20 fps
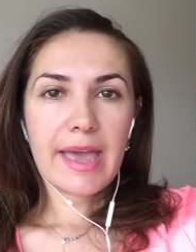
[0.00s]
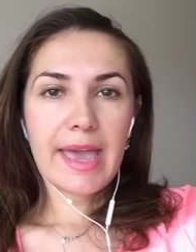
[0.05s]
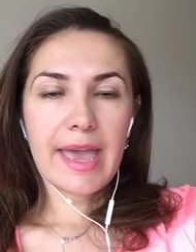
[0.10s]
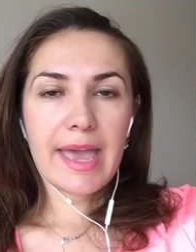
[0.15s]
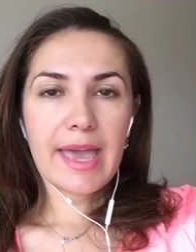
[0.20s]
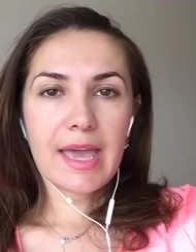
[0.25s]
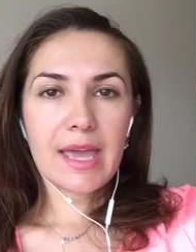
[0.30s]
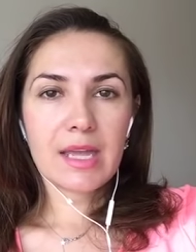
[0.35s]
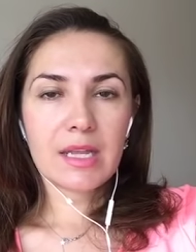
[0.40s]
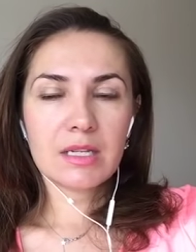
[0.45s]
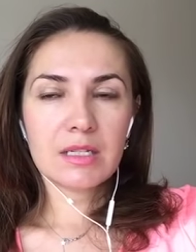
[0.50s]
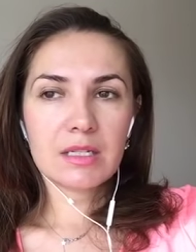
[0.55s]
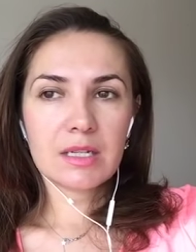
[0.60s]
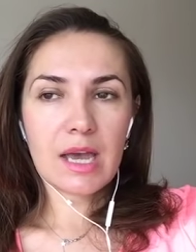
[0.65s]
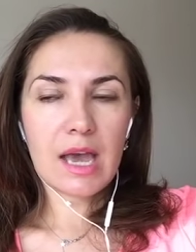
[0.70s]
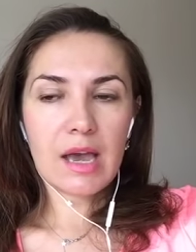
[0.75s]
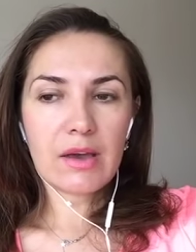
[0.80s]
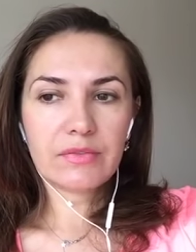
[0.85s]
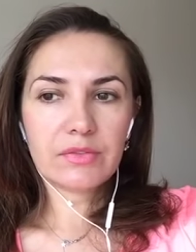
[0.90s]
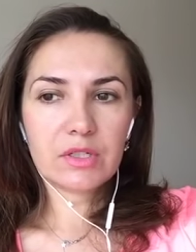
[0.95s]
And
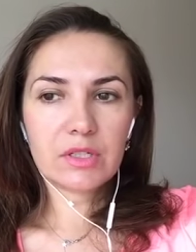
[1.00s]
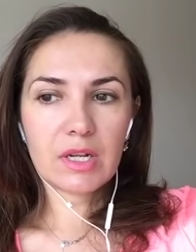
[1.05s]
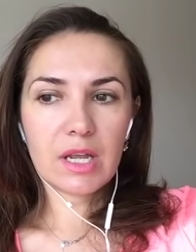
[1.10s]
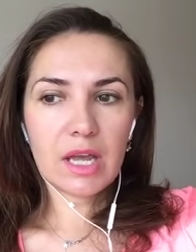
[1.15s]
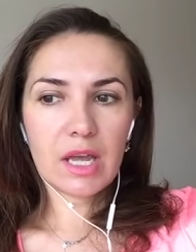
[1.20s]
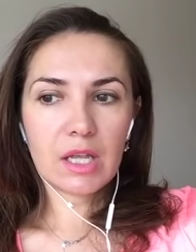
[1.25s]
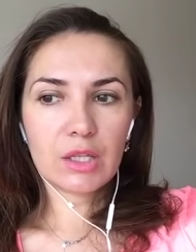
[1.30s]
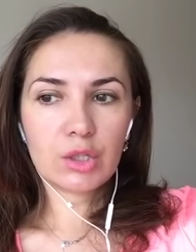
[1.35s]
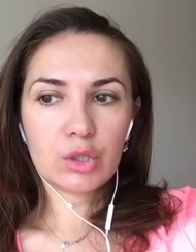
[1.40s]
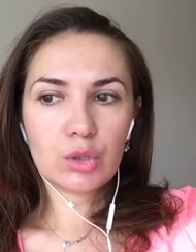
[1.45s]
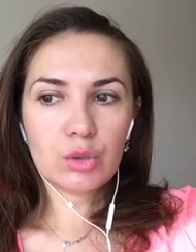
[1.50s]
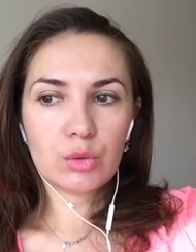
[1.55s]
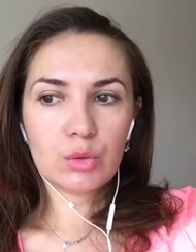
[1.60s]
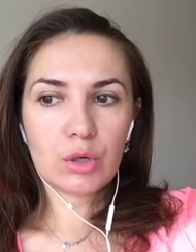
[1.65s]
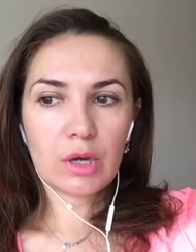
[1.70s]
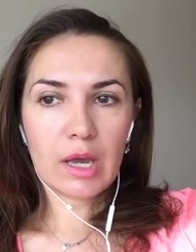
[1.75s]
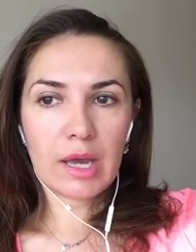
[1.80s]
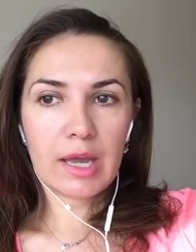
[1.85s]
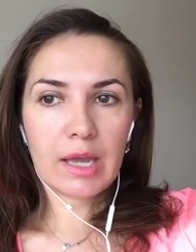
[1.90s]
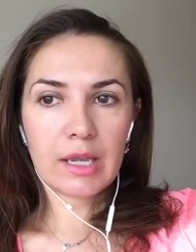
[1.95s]
after that, you
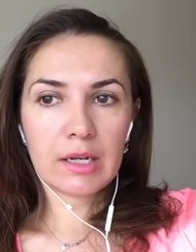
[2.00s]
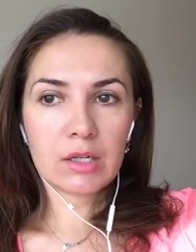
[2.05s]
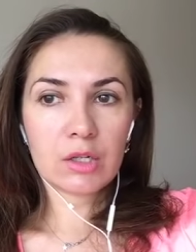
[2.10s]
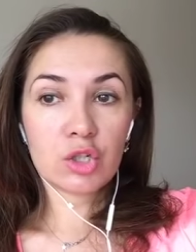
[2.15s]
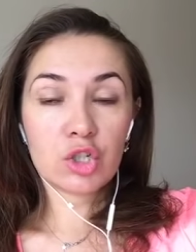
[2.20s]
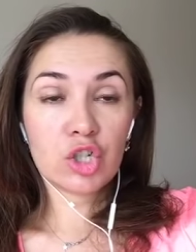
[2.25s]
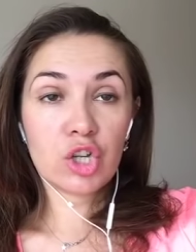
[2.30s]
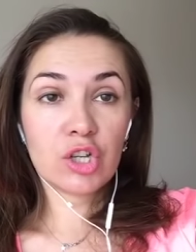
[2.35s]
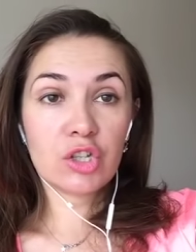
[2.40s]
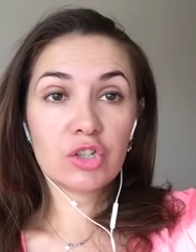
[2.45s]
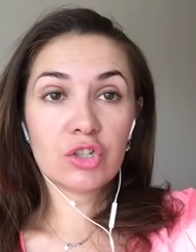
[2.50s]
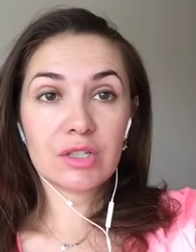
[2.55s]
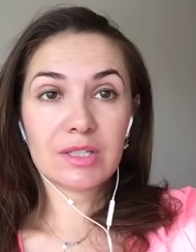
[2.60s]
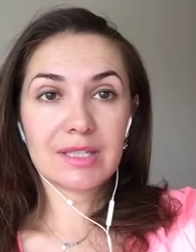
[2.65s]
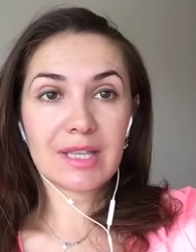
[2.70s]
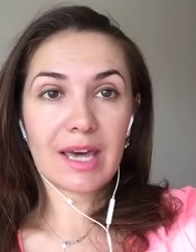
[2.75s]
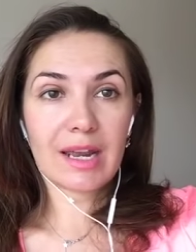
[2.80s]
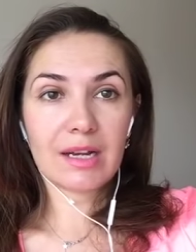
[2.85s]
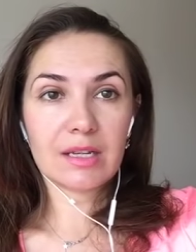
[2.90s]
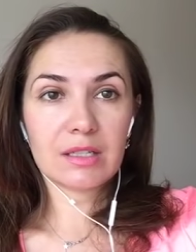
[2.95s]
can change the
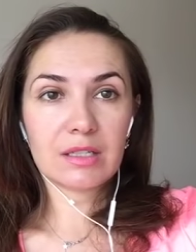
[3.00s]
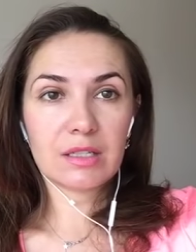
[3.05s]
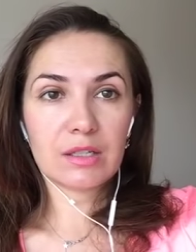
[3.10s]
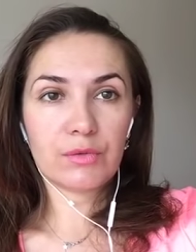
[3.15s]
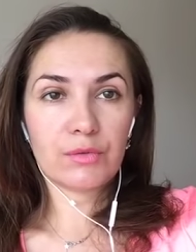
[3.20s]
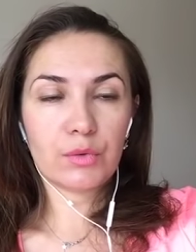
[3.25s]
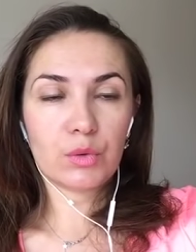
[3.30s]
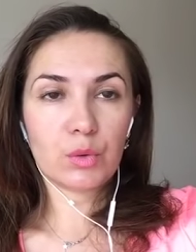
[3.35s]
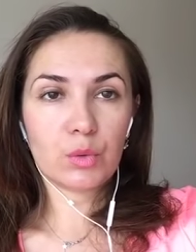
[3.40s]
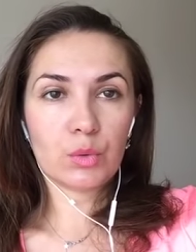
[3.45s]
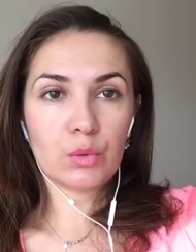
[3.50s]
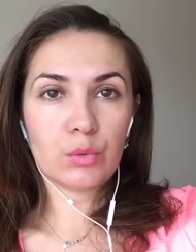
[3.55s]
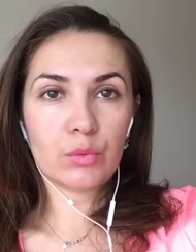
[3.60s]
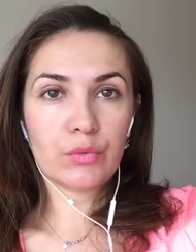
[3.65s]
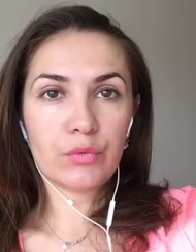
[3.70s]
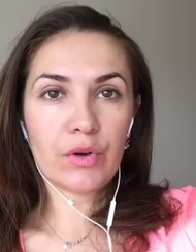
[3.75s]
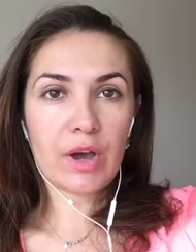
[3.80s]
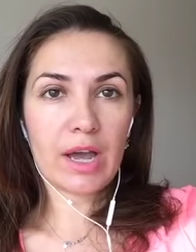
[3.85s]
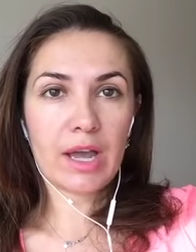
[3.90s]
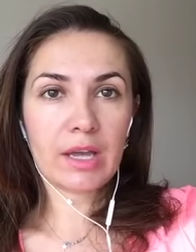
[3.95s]
status if you
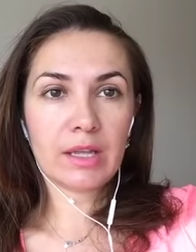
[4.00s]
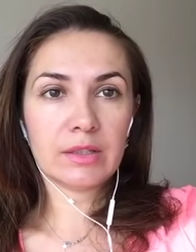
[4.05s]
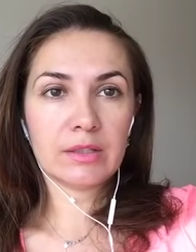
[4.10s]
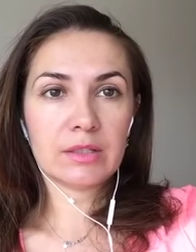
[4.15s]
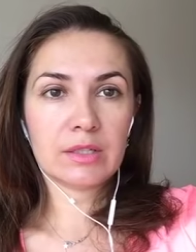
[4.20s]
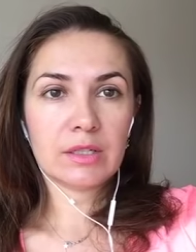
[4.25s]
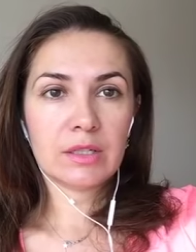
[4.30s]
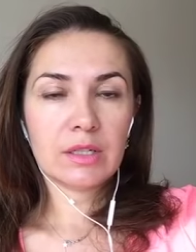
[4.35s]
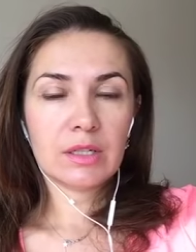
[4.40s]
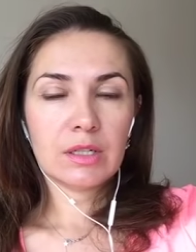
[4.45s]
find...